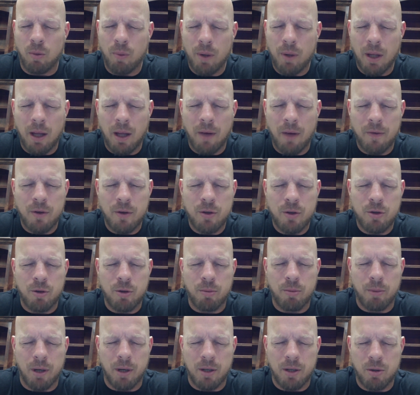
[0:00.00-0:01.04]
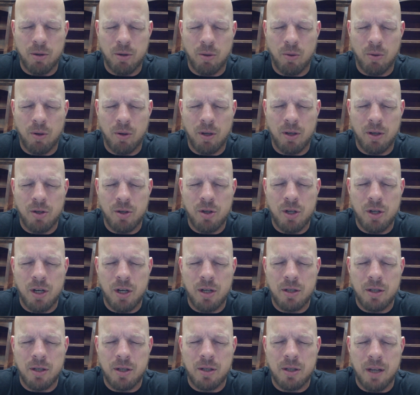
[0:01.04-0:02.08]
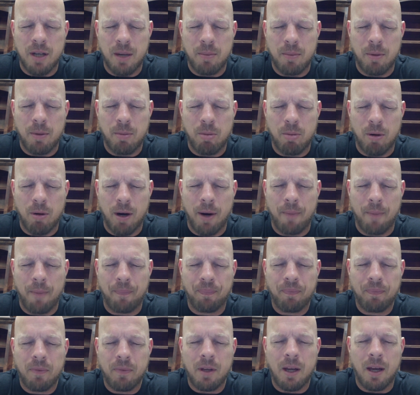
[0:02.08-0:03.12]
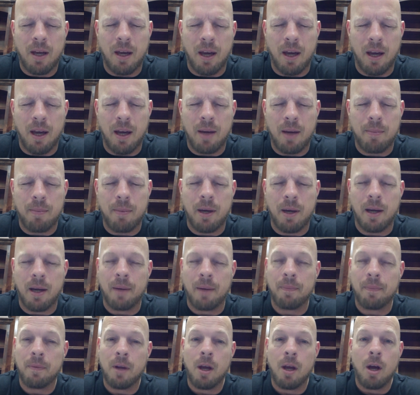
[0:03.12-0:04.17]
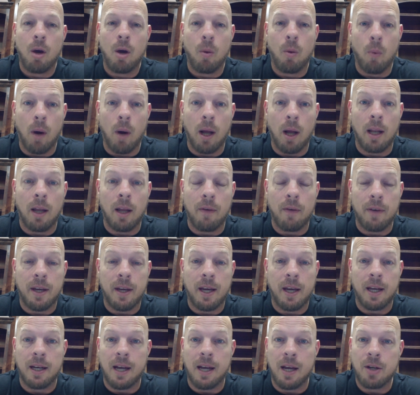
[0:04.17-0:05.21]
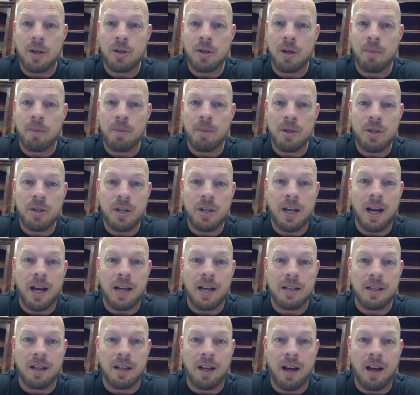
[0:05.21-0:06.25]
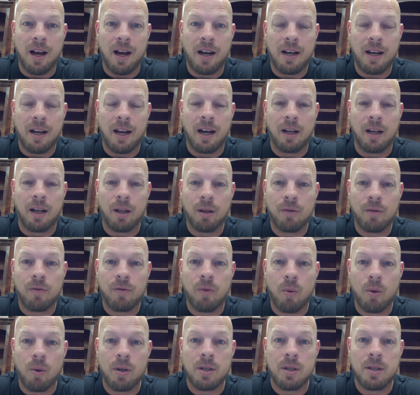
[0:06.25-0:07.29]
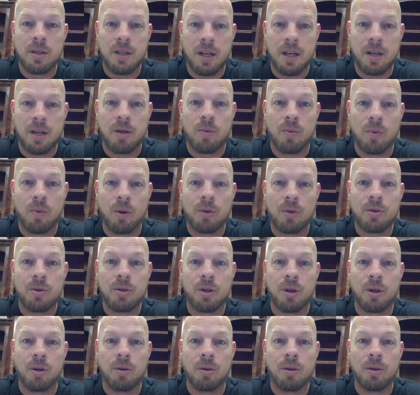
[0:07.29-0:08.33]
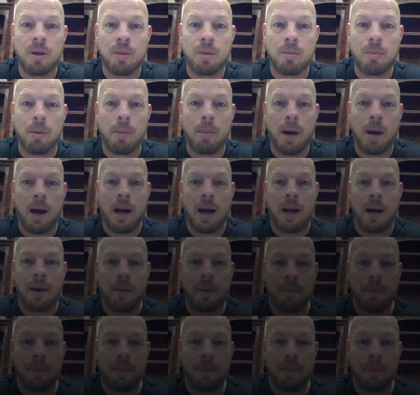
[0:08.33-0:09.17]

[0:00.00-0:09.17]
We love you so much, Lord. In Jesus' name we pray. Amen. Well, I love you, Kid Nation. I miss you guys a lot, and I look forward to seeing you real soon. Bye-bye.